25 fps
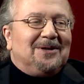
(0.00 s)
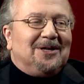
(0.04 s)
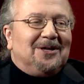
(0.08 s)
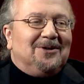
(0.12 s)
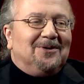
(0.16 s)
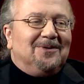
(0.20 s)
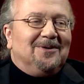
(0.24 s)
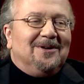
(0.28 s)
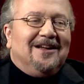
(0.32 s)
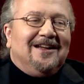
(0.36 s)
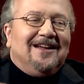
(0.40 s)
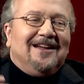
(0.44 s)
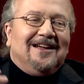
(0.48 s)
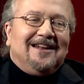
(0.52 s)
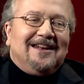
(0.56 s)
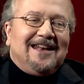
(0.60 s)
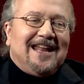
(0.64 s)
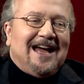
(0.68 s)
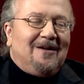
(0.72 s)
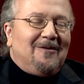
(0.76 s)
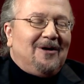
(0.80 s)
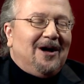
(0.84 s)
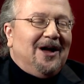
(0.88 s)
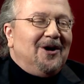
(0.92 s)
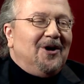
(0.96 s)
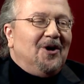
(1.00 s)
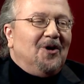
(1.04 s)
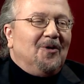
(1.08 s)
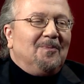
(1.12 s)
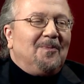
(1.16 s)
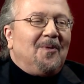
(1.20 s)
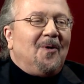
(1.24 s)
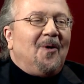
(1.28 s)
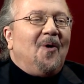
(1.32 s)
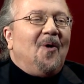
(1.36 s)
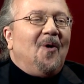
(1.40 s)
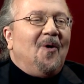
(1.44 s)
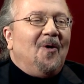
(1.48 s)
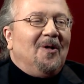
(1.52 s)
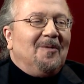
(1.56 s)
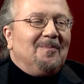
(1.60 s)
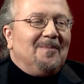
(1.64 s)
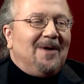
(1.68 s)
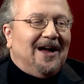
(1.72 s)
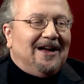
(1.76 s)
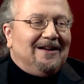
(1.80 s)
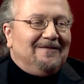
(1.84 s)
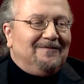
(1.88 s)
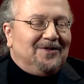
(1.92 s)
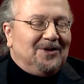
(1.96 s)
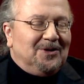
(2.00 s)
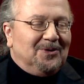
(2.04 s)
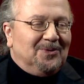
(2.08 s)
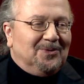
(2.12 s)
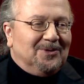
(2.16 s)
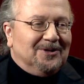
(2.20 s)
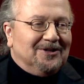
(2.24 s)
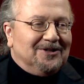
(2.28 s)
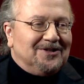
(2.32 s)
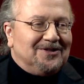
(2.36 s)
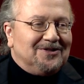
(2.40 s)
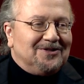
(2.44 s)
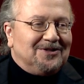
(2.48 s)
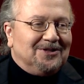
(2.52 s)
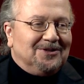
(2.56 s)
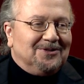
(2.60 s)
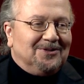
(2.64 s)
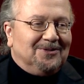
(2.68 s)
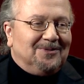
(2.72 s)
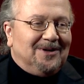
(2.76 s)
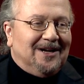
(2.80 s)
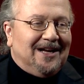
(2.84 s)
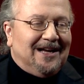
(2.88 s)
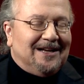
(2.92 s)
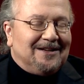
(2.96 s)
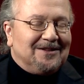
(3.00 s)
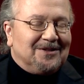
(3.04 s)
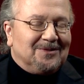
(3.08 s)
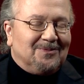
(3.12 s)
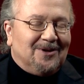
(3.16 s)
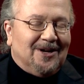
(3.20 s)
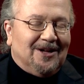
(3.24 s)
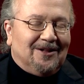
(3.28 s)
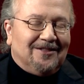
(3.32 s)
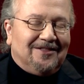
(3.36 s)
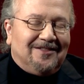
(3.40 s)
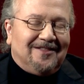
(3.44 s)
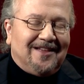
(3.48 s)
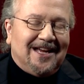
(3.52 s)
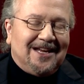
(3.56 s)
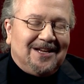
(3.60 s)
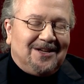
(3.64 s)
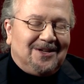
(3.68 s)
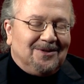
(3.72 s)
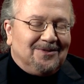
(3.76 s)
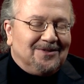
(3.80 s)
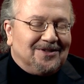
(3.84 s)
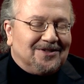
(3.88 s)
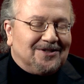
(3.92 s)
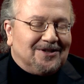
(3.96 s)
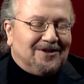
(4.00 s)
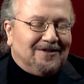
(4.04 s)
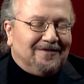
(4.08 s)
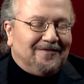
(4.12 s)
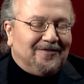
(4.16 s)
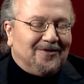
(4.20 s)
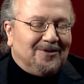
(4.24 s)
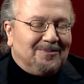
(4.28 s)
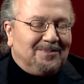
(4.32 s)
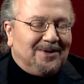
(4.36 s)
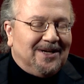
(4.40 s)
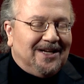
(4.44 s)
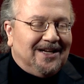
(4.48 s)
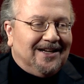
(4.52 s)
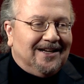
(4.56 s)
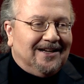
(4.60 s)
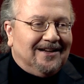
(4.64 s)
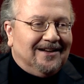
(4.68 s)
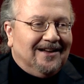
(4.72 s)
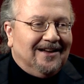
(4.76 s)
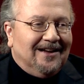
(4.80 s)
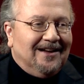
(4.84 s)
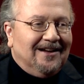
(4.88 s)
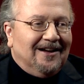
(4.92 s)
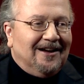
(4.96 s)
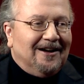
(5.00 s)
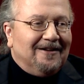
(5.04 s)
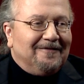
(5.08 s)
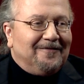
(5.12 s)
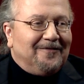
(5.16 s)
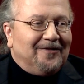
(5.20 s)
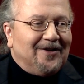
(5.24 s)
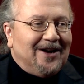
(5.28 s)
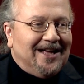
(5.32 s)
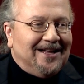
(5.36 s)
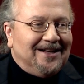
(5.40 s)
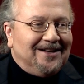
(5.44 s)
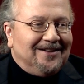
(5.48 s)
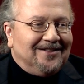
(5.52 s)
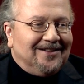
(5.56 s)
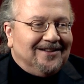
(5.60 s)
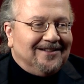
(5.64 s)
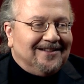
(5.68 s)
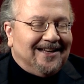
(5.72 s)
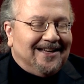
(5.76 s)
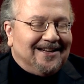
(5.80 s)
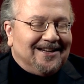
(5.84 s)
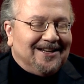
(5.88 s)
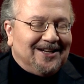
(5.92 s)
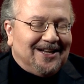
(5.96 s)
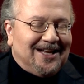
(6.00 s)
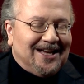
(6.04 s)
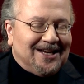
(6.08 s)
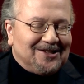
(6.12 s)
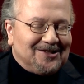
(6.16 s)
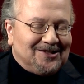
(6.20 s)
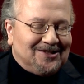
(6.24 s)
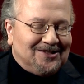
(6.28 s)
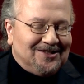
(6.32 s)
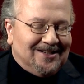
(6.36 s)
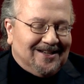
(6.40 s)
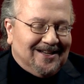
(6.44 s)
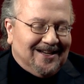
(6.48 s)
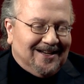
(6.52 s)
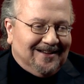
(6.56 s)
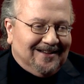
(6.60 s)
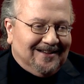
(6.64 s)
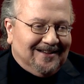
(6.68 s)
you. Now I hope all my viewers do as well. Thank you, sir, for being a friend and a guest today.